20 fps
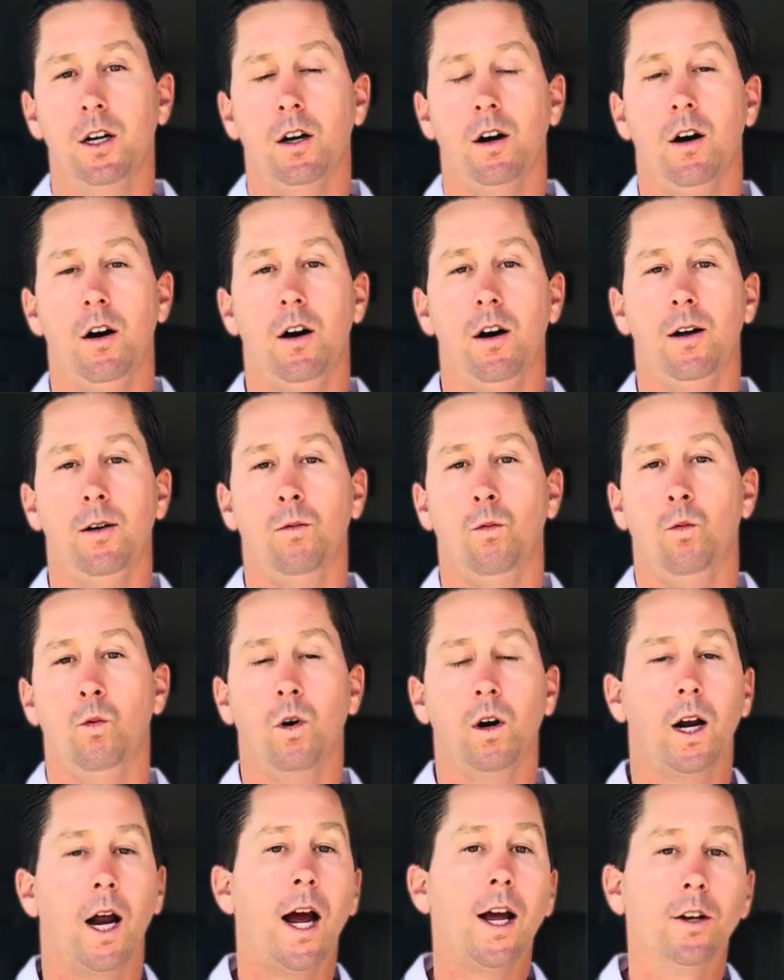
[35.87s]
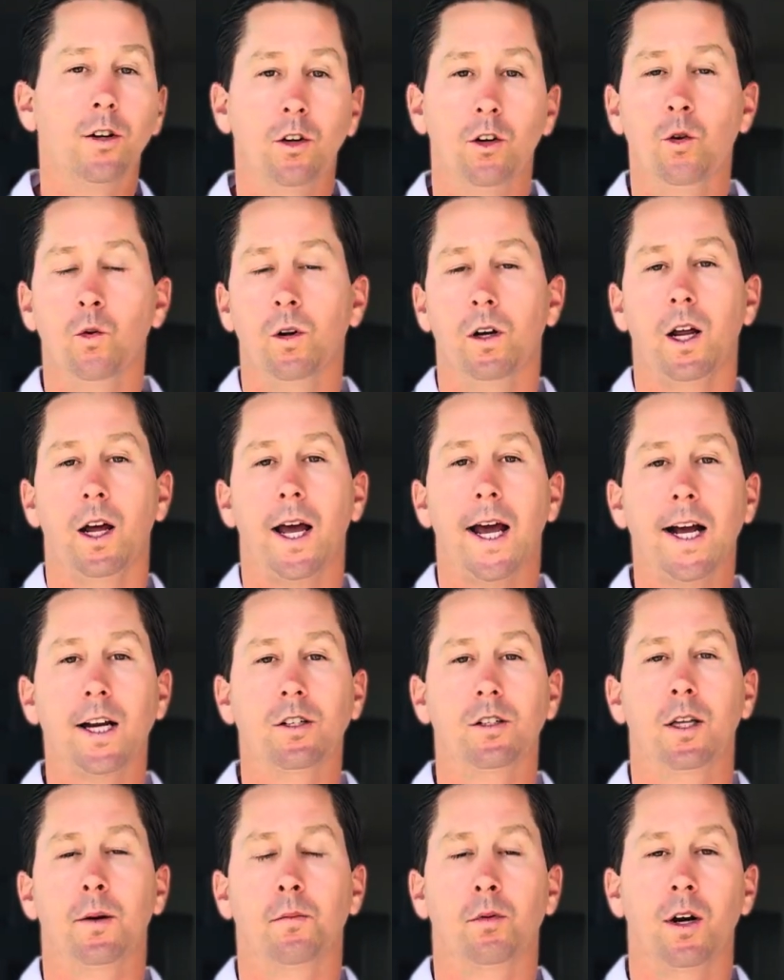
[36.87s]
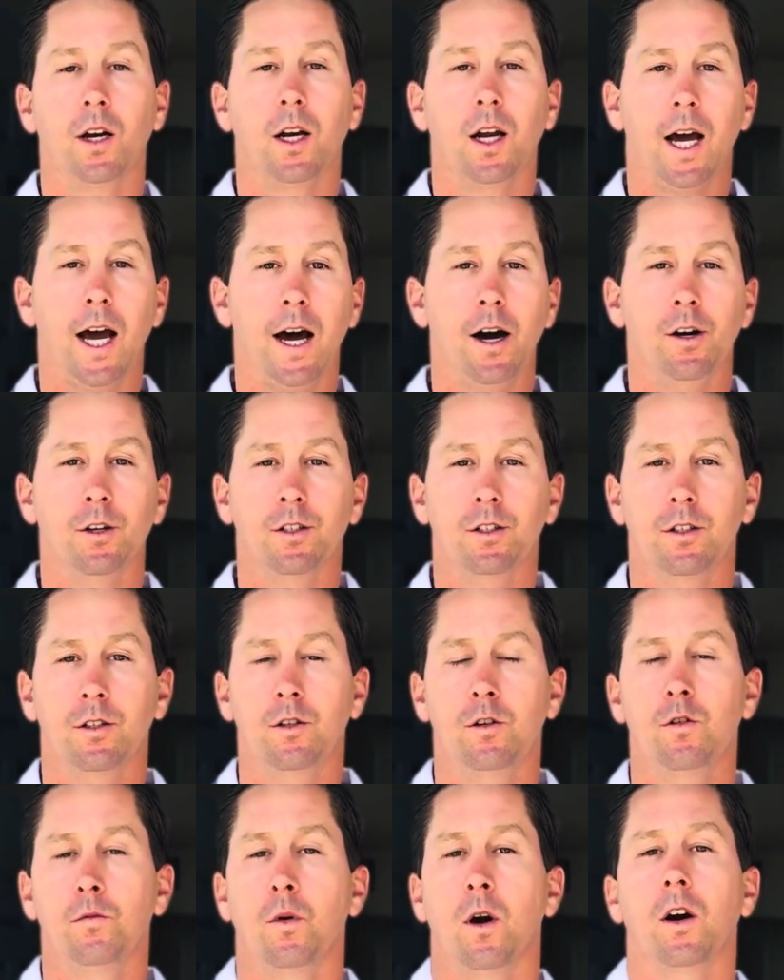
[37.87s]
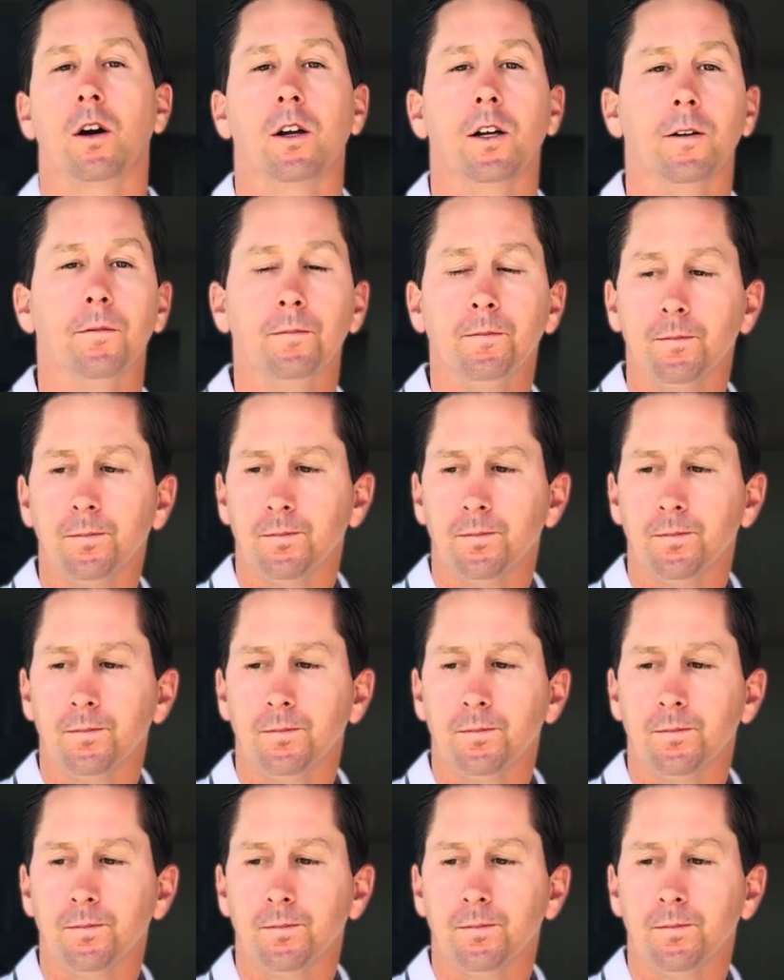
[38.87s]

on what I do when I actually bring a house to market.